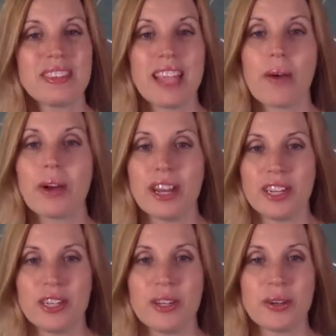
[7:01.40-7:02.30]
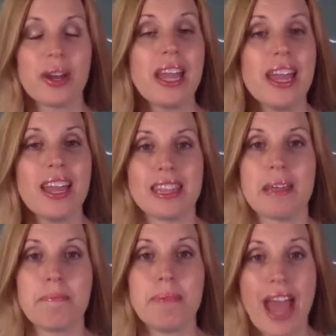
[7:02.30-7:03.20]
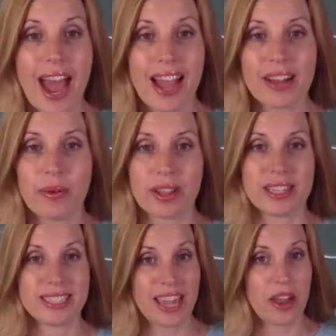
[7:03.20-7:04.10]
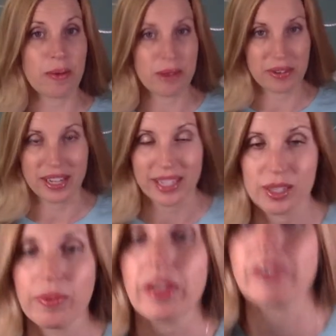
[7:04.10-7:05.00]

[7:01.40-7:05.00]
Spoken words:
Now we're going to do the back where the tailbone is with